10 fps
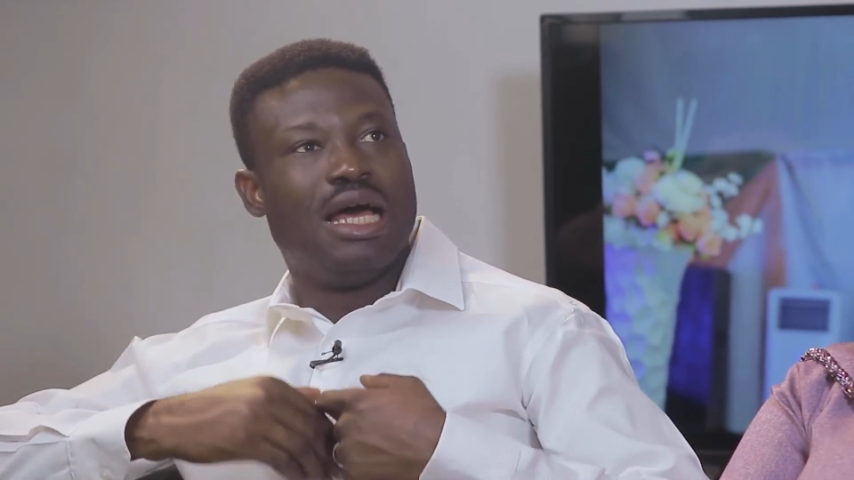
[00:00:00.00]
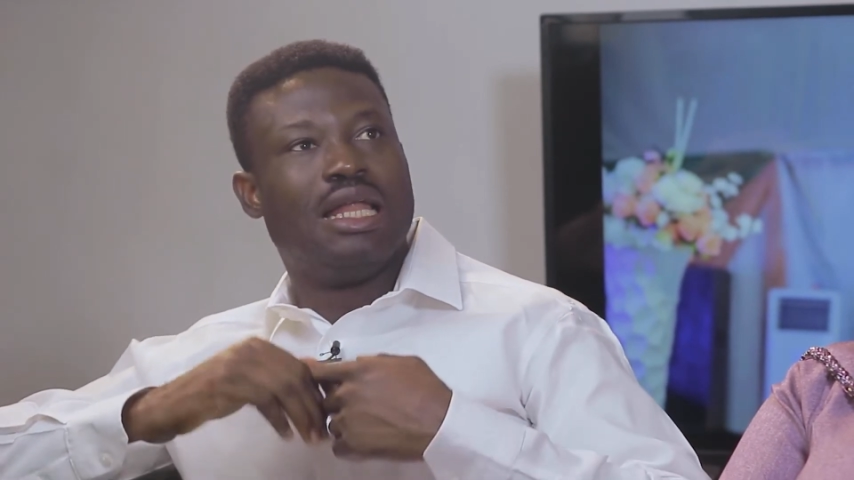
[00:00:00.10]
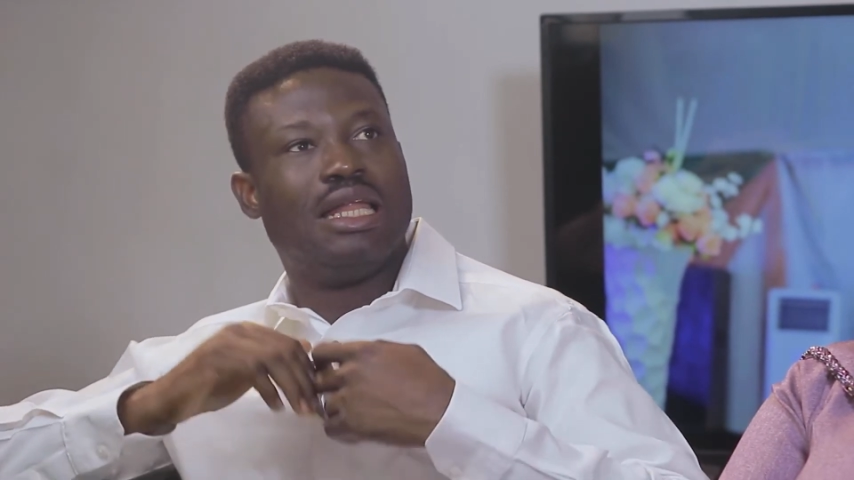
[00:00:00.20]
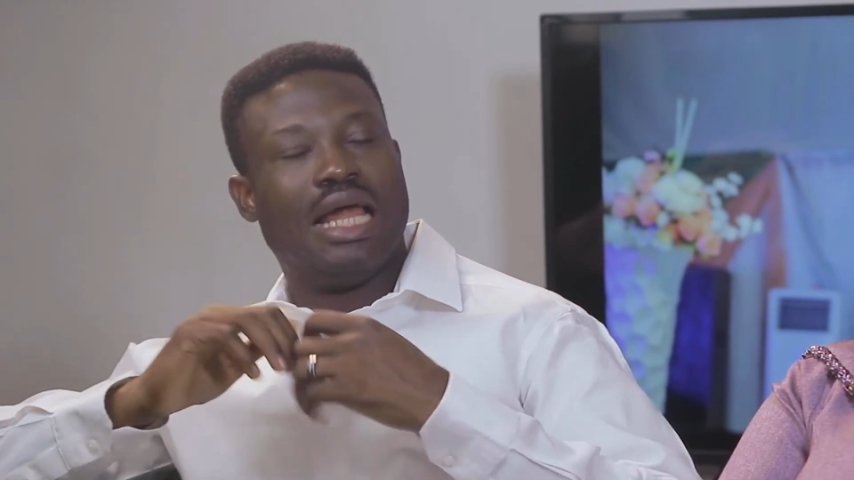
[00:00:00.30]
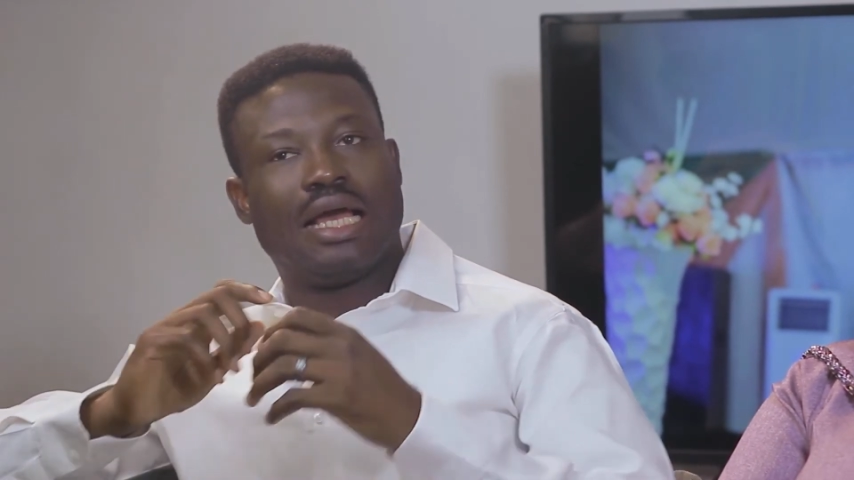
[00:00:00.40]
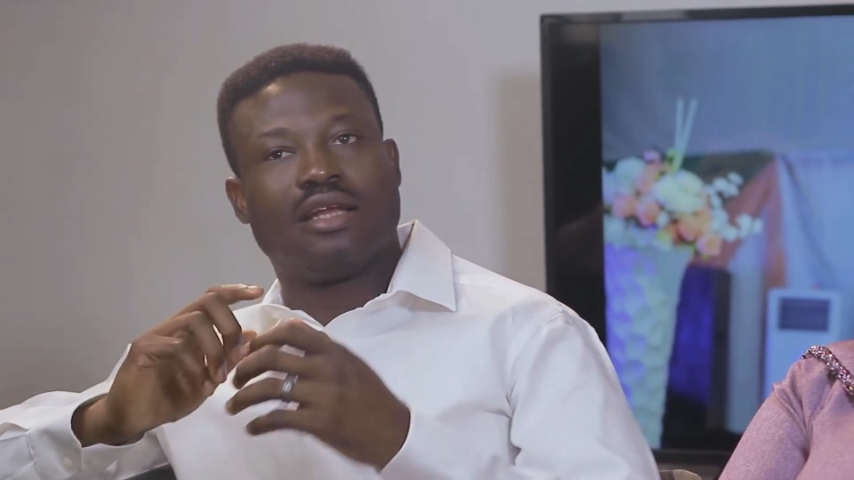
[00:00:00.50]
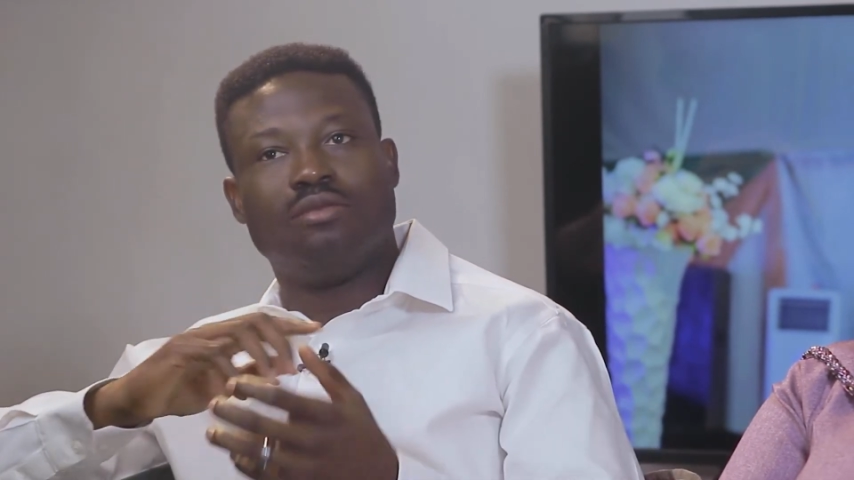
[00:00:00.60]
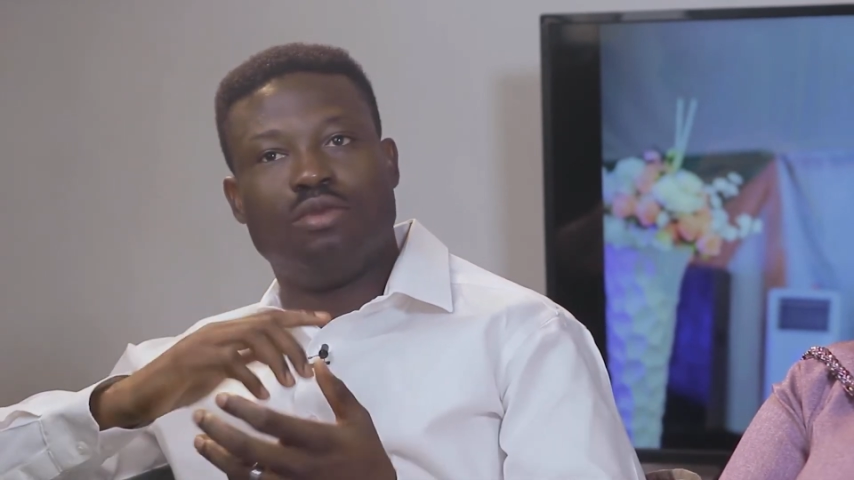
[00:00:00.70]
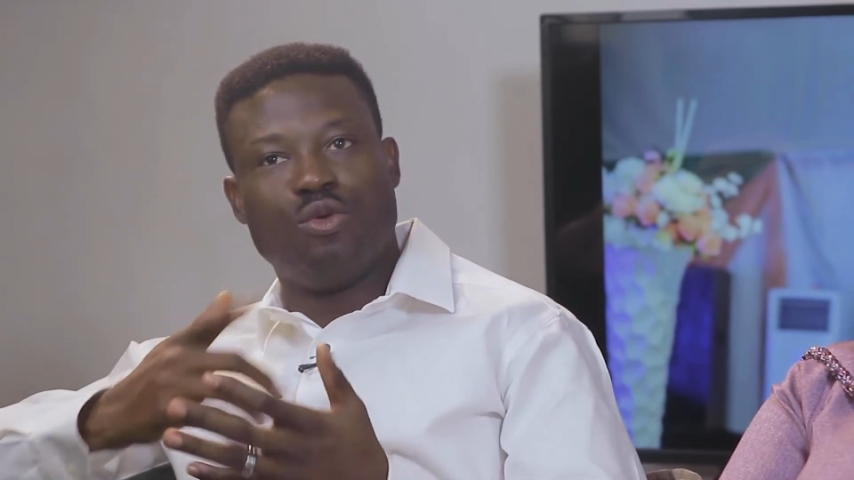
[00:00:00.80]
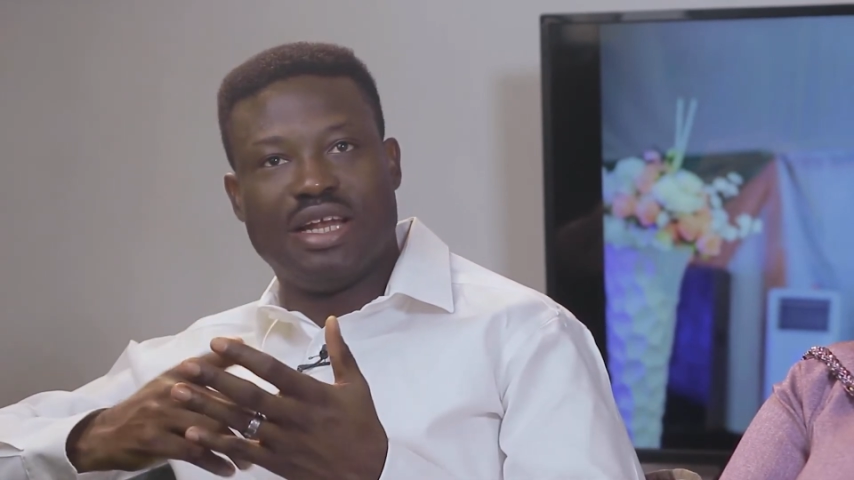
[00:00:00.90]
like
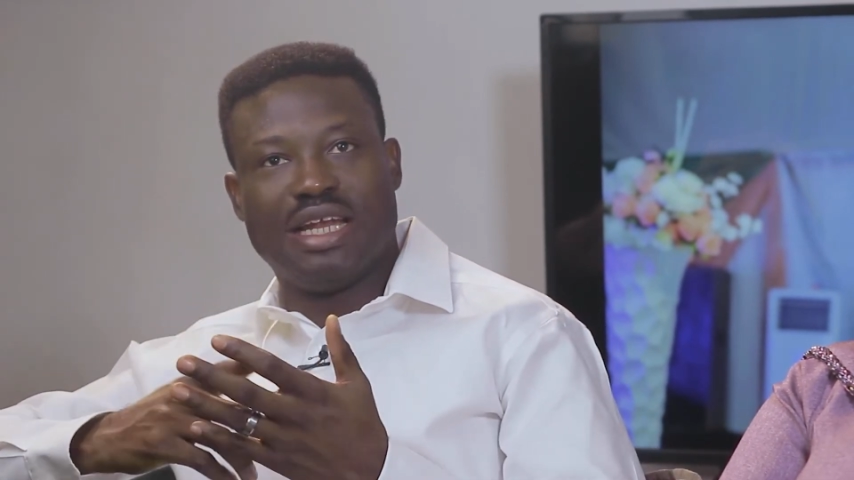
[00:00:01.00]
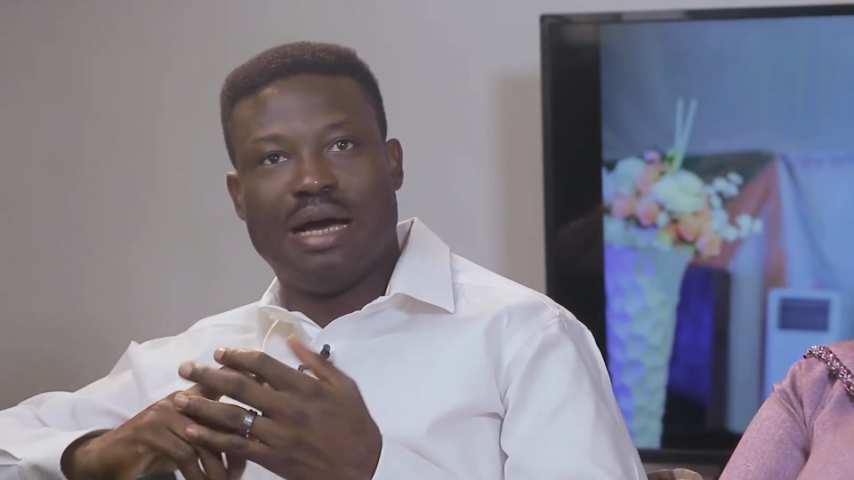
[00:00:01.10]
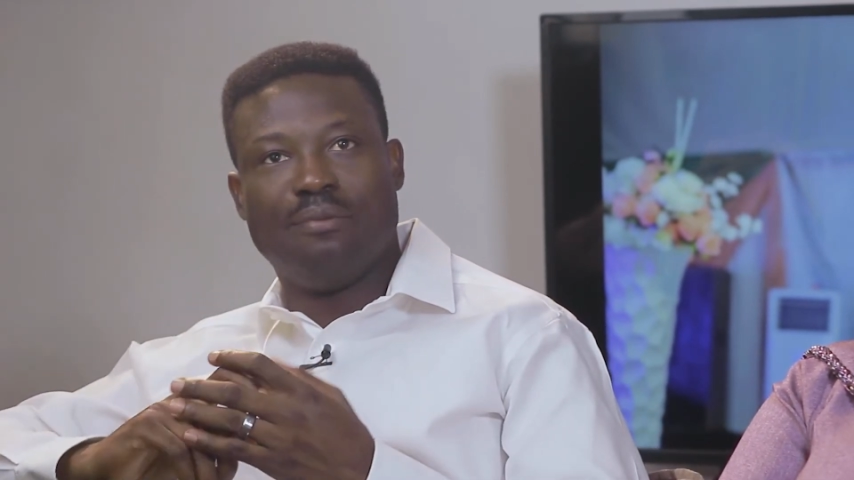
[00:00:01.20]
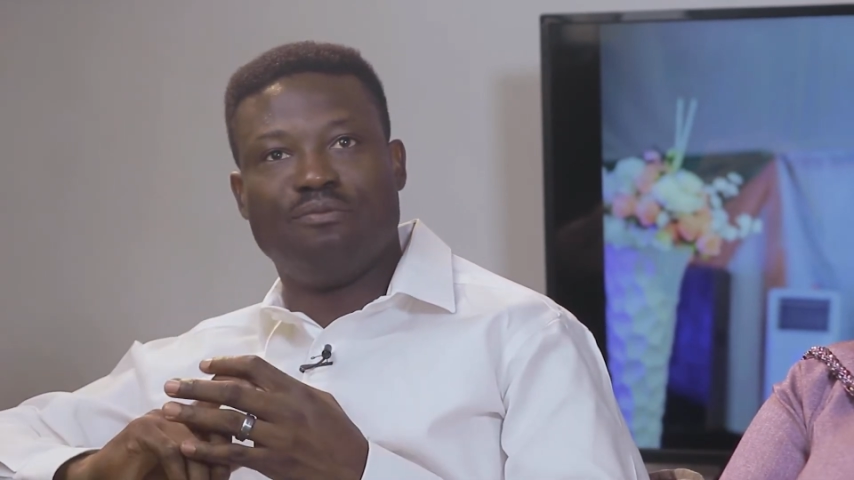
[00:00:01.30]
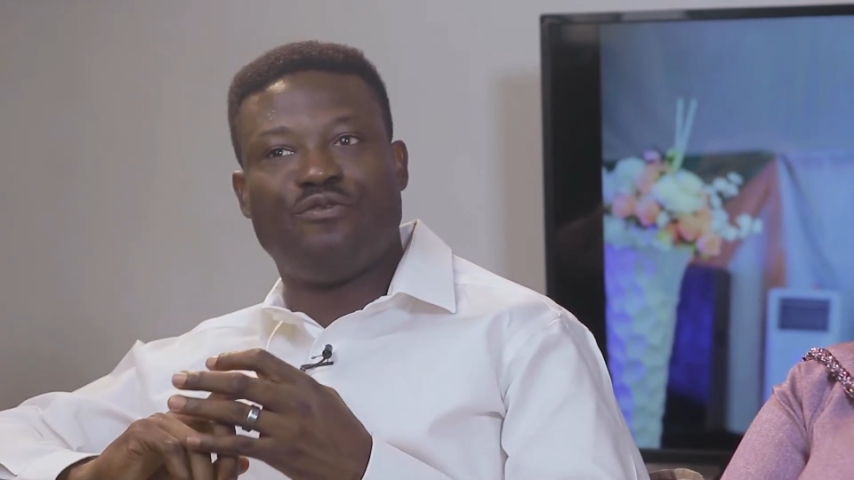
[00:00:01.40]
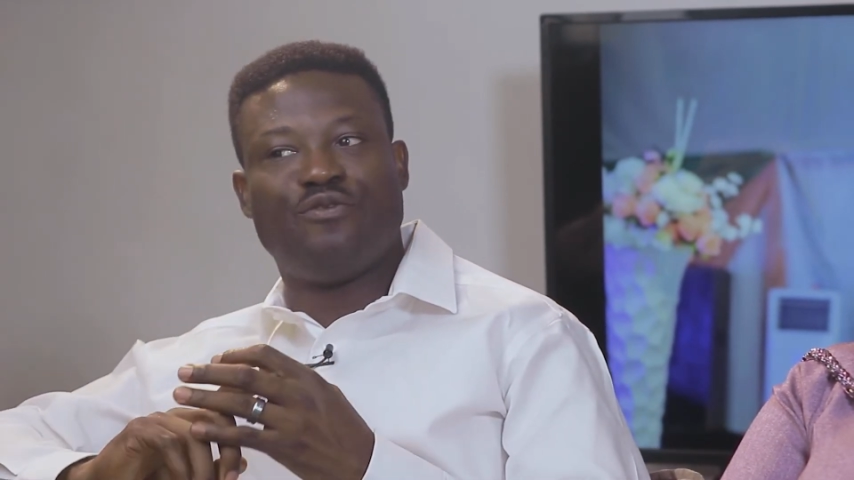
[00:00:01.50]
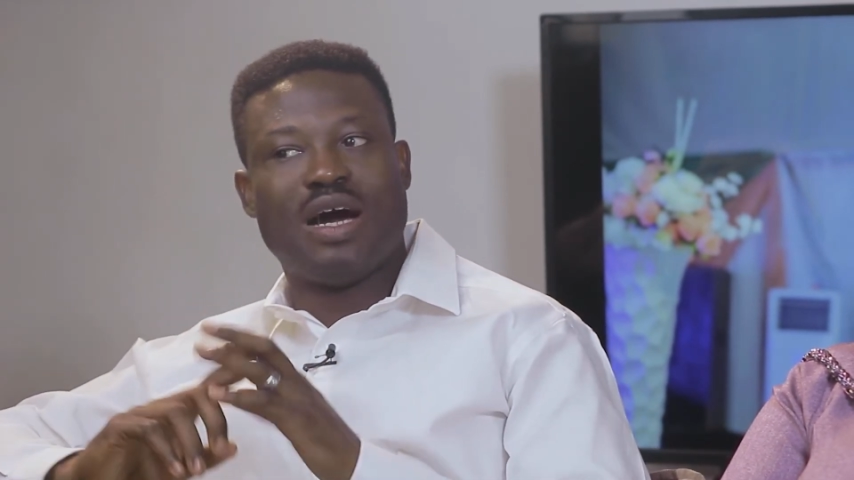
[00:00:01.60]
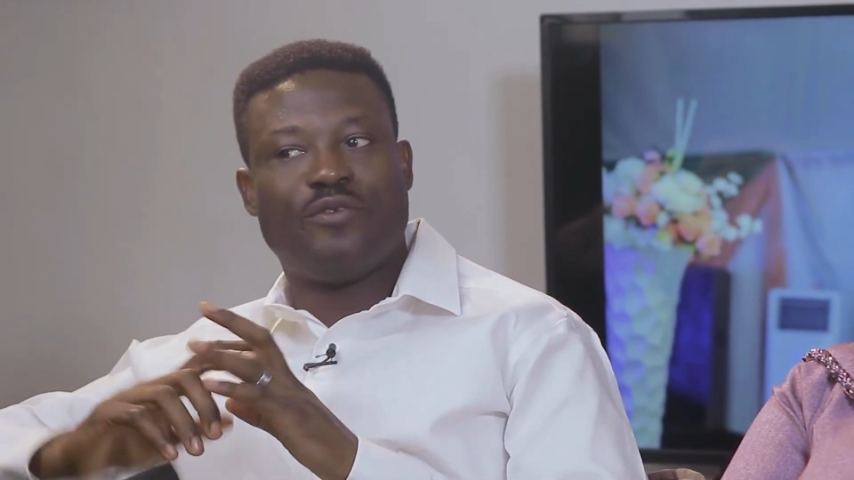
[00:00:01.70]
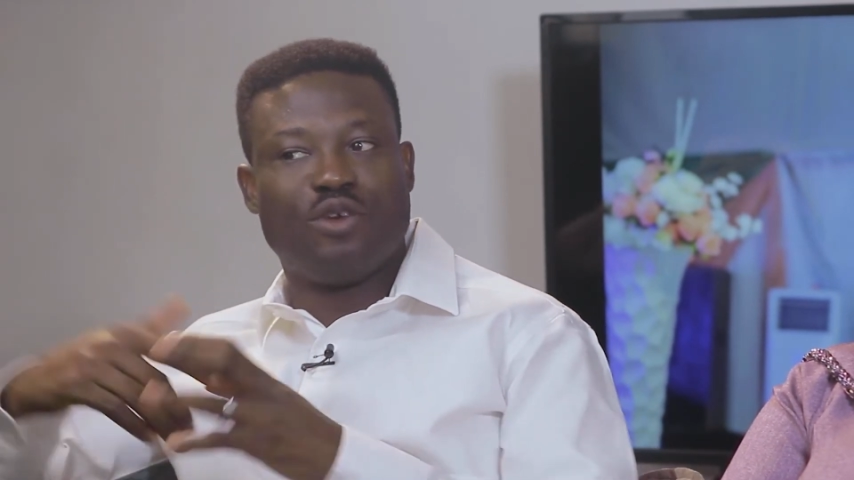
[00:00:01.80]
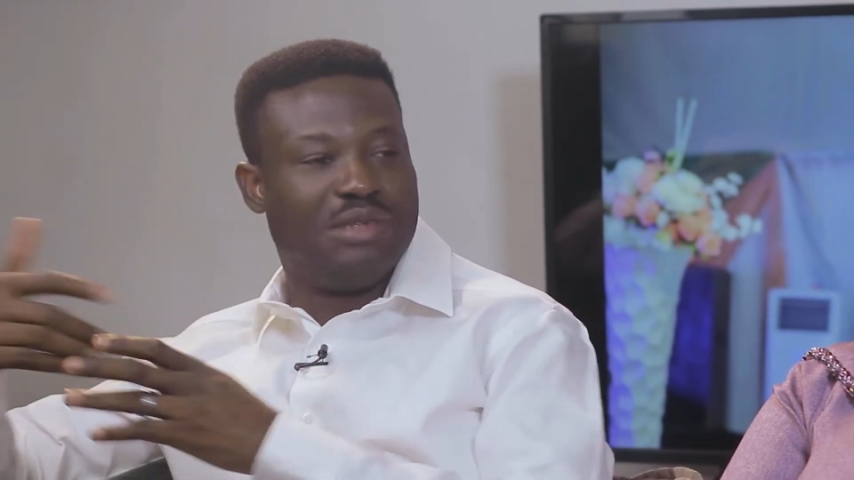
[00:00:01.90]
number one, I'm
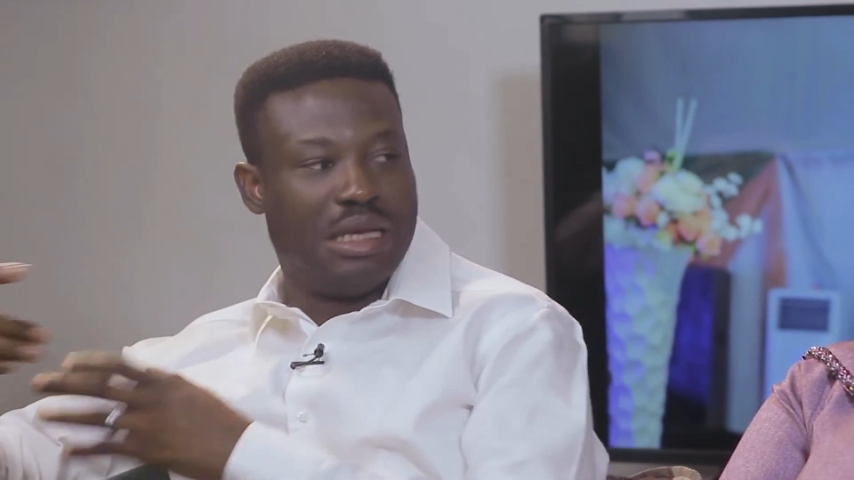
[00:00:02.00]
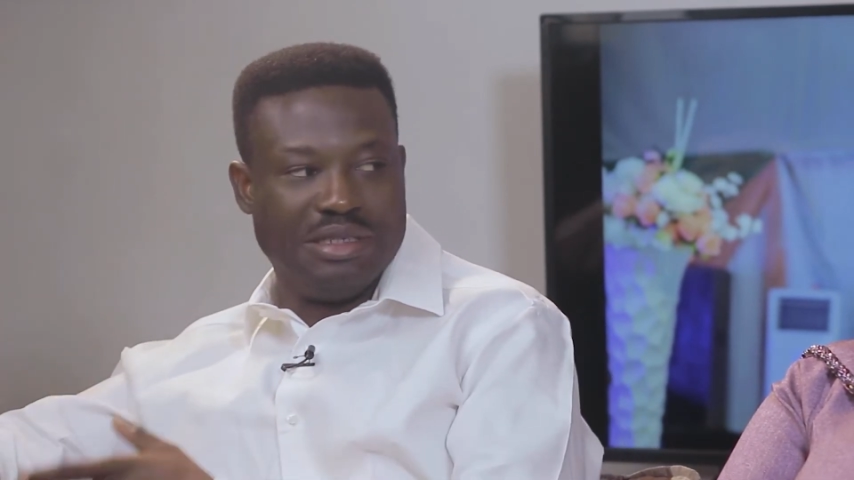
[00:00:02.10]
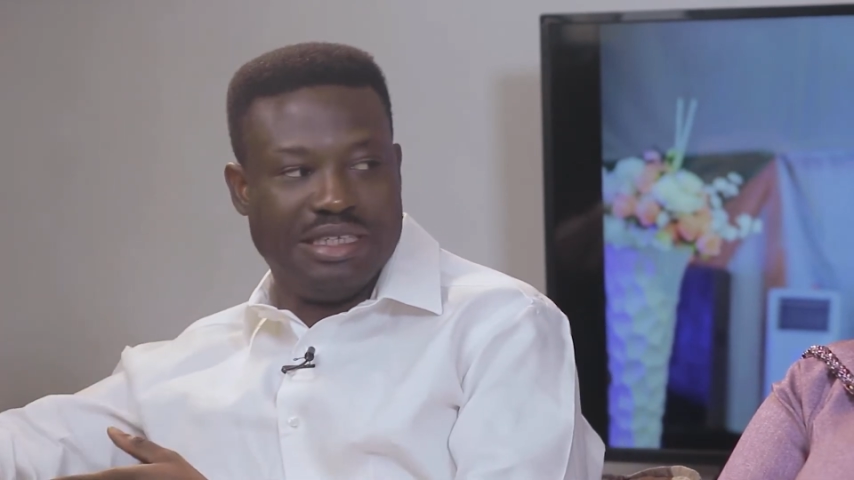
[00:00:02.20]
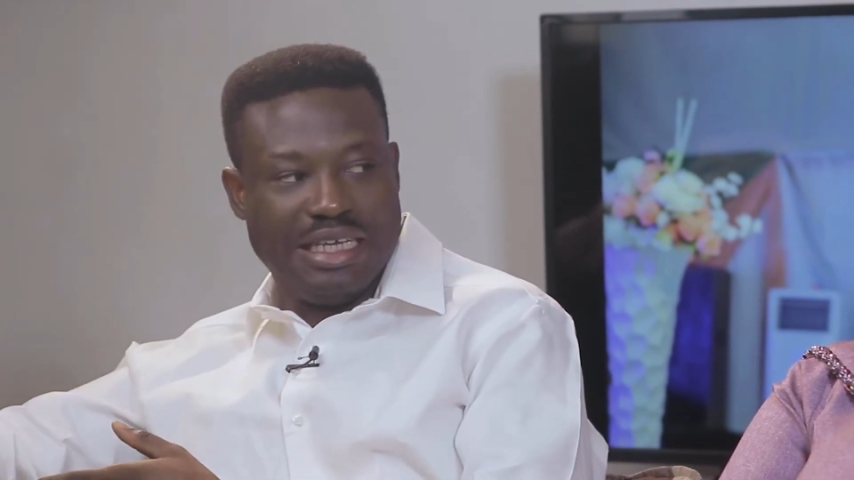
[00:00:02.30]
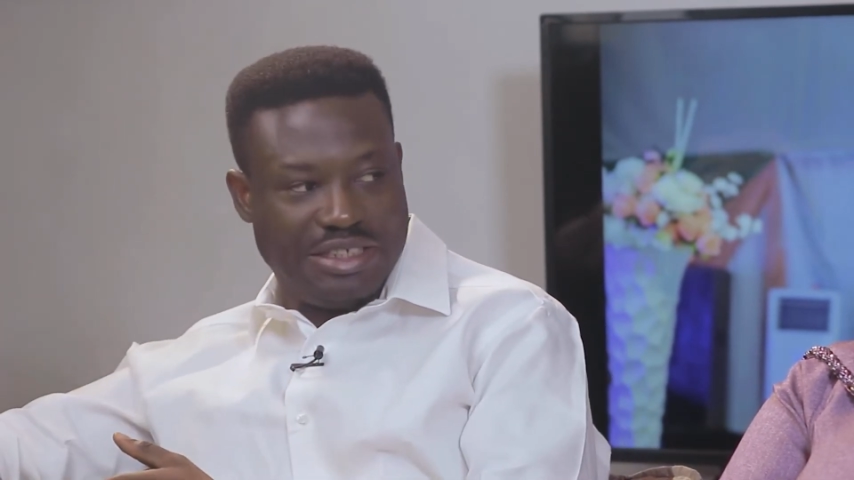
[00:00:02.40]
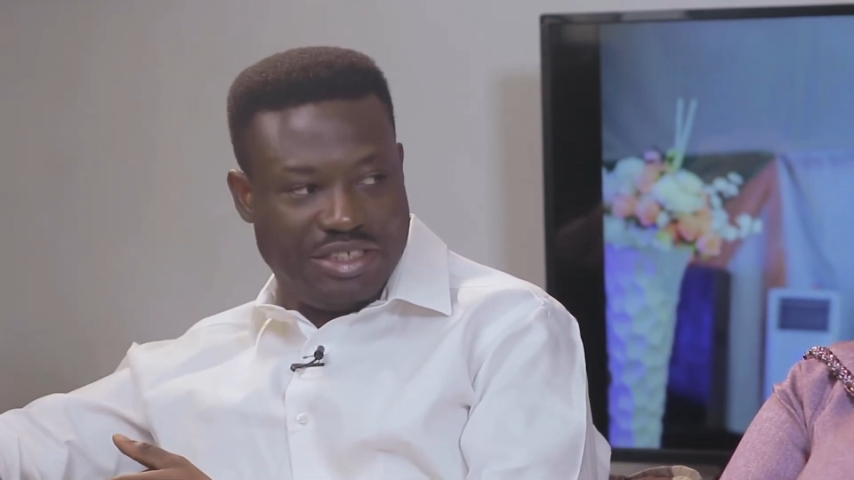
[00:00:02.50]
far from them in age.